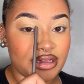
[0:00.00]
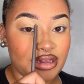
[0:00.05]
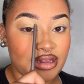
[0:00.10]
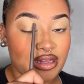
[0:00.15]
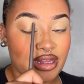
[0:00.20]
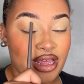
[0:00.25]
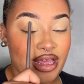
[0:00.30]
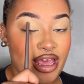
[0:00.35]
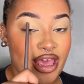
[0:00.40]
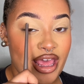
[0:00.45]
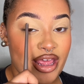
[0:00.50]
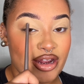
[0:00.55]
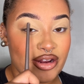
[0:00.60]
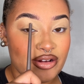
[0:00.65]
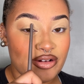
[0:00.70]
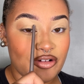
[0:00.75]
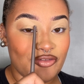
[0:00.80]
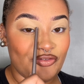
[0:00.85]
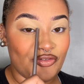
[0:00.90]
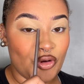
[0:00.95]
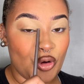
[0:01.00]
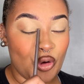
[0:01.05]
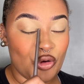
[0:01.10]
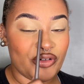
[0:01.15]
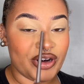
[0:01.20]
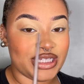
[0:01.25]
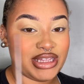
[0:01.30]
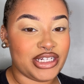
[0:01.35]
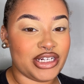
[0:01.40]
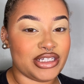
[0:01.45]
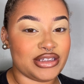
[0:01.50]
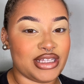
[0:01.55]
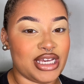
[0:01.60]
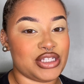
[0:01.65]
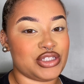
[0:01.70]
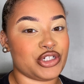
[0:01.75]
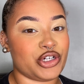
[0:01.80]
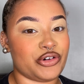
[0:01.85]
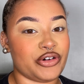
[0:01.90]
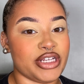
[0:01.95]
That fold right there,
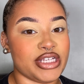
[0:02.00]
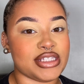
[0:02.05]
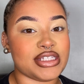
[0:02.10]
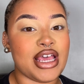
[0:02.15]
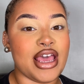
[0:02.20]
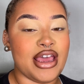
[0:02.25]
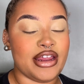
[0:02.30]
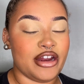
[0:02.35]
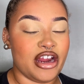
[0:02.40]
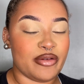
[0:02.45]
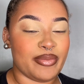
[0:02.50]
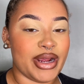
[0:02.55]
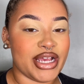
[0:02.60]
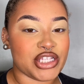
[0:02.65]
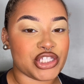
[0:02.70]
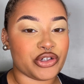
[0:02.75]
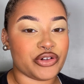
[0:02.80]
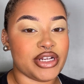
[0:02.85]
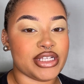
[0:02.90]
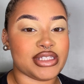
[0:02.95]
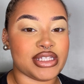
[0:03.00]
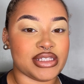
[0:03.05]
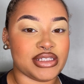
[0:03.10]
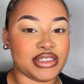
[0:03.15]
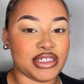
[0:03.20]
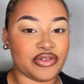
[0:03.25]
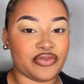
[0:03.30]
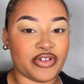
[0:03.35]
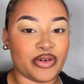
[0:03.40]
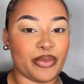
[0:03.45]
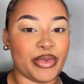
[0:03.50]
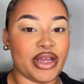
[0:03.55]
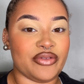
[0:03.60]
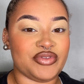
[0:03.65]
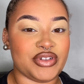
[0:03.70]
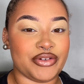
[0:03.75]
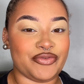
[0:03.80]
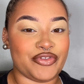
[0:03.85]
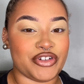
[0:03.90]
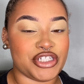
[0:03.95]
that's a crease. Now, everybody's crease is different. We have
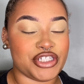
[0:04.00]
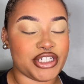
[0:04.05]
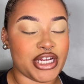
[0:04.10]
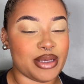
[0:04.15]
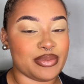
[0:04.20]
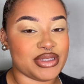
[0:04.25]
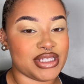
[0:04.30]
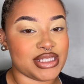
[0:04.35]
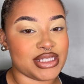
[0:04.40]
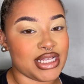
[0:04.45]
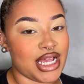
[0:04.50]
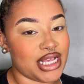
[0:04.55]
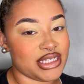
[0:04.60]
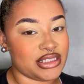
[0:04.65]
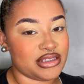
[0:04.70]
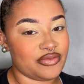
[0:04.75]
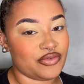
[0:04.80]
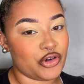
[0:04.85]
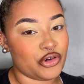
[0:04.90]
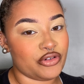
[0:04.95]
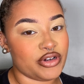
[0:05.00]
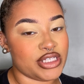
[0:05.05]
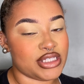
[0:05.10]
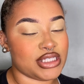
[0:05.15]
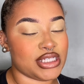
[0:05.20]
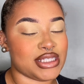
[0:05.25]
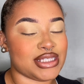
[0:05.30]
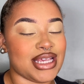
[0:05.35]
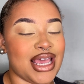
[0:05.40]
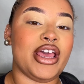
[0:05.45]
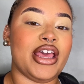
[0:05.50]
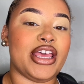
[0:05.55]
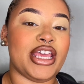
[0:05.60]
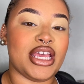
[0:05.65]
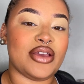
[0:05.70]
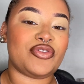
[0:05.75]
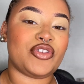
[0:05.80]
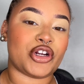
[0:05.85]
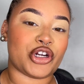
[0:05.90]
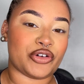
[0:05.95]
different shapes and sizes of creases.
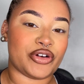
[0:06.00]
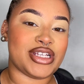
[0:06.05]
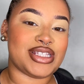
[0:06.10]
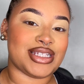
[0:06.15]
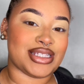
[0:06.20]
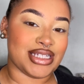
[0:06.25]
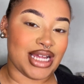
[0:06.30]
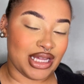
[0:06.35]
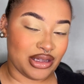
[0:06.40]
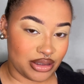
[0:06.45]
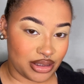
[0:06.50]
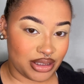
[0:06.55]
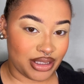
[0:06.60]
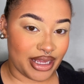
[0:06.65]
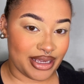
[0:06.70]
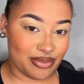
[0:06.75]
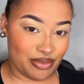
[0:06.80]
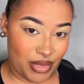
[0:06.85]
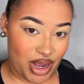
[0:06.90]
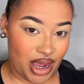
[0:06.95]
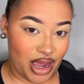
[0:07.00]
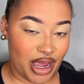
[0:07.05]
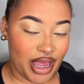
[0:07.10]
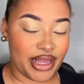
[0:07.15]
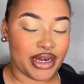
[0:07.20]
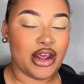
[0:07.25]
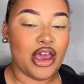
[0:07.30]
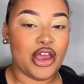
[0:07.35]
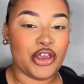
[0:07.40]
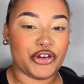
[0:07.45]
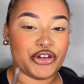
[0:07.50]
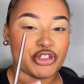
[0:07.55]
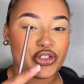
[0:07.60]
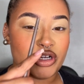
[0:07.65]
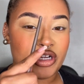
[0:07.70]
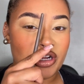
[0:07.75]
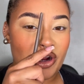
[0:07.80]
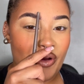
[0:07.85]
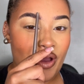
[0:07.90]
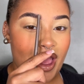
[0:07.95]
If your crease does not look like mine, you're just
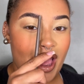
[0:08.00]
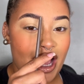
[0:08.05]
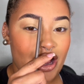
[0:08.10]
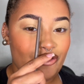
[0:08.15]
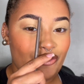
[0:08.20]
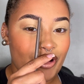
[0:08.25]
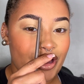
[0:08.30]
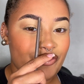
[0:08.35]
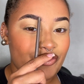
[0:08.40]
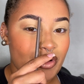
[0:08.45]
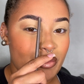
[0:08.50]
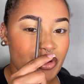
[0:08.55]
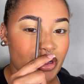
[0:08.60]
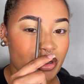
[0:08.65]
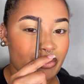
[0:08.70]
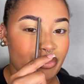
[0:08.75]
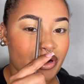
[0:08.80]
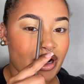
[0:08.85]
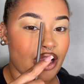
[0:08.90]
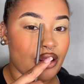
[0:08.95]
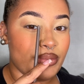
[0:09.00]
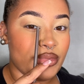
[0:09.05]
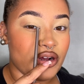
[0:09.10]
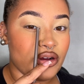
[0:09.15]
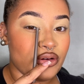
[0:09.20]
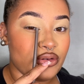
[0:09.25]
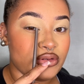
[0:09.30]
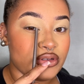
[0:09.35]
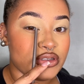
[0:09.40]
going to go halfway from your brow bone